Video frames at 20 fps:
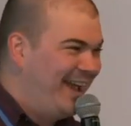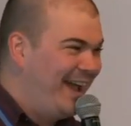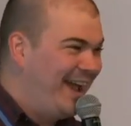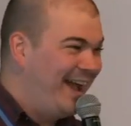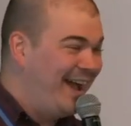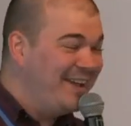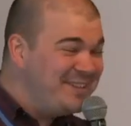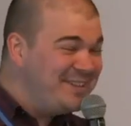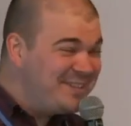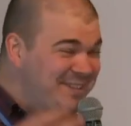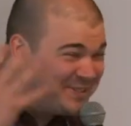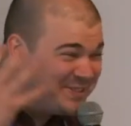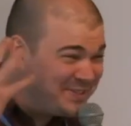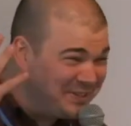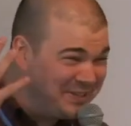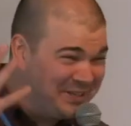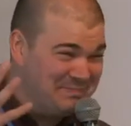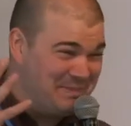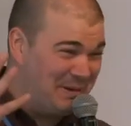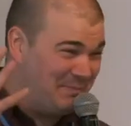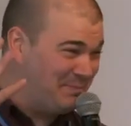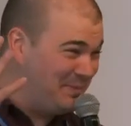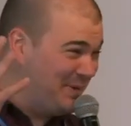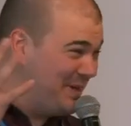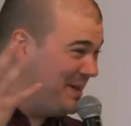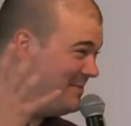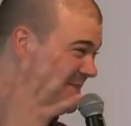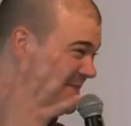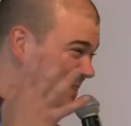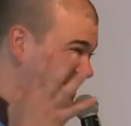And suddenly my
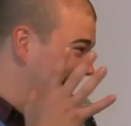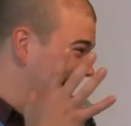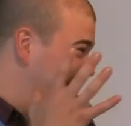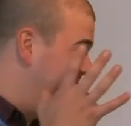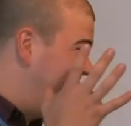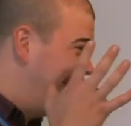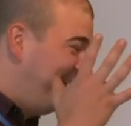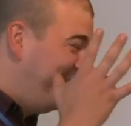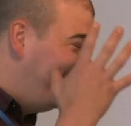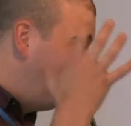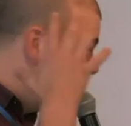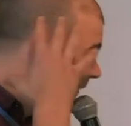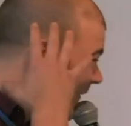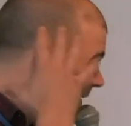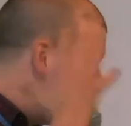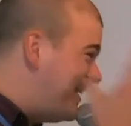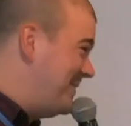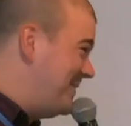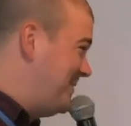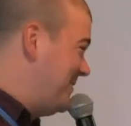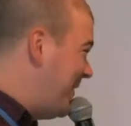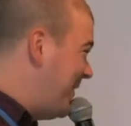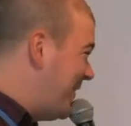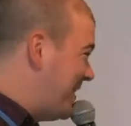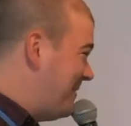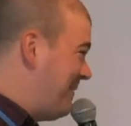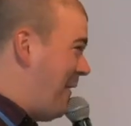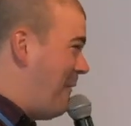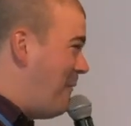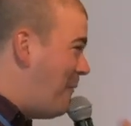brain was like, what are you
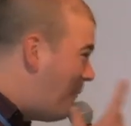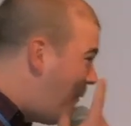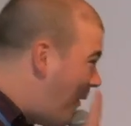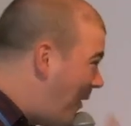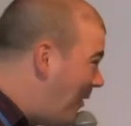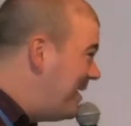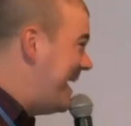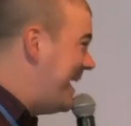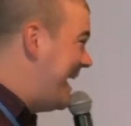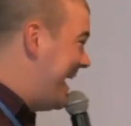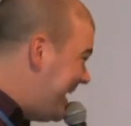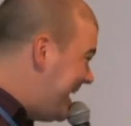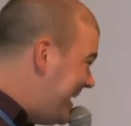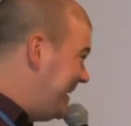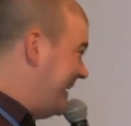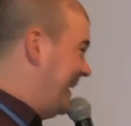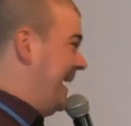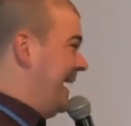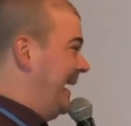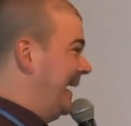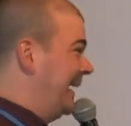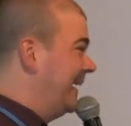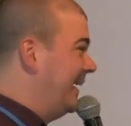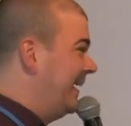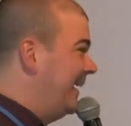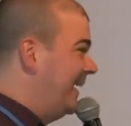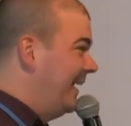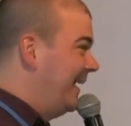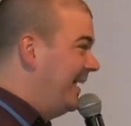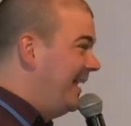talking about? One healing?
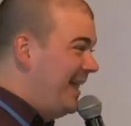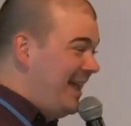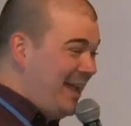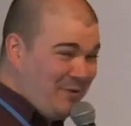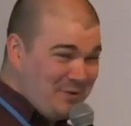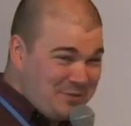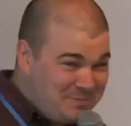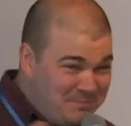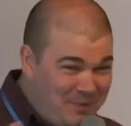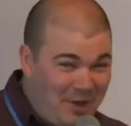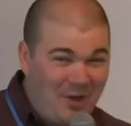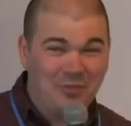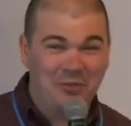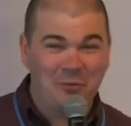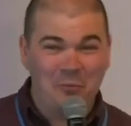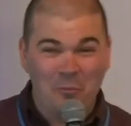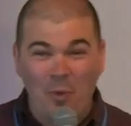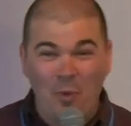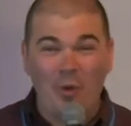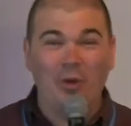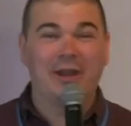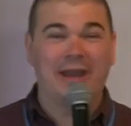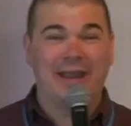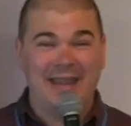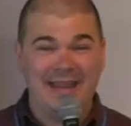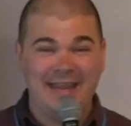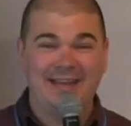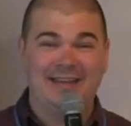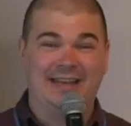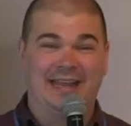It was more than one
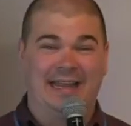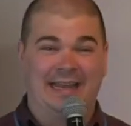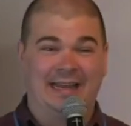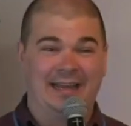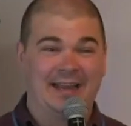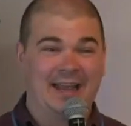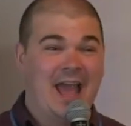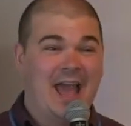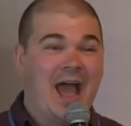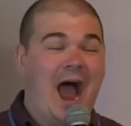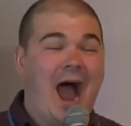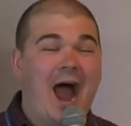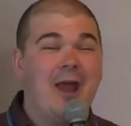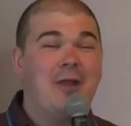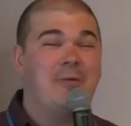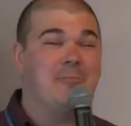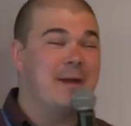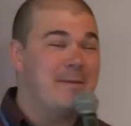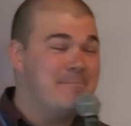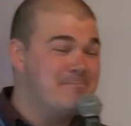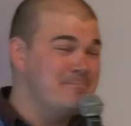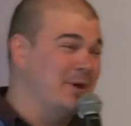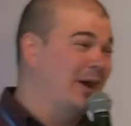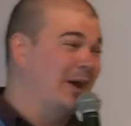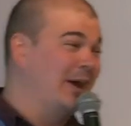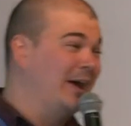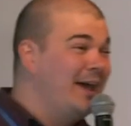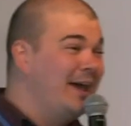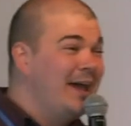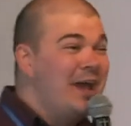healing. I
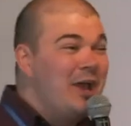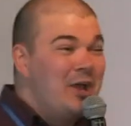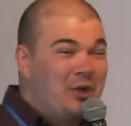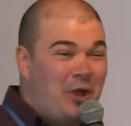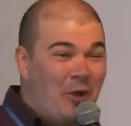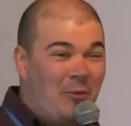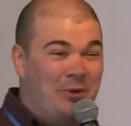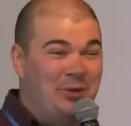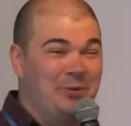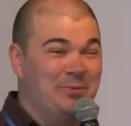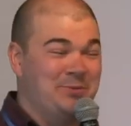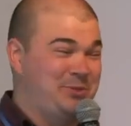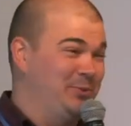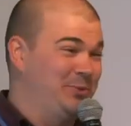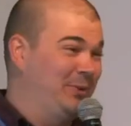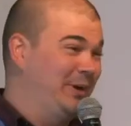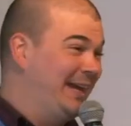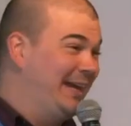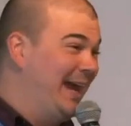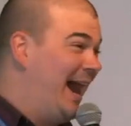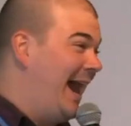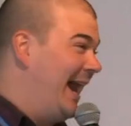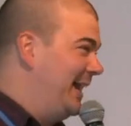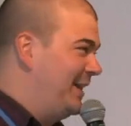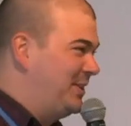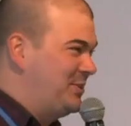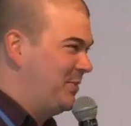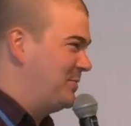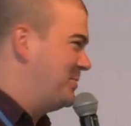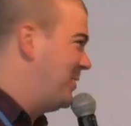remember going up to a guy
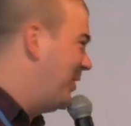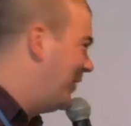because I was all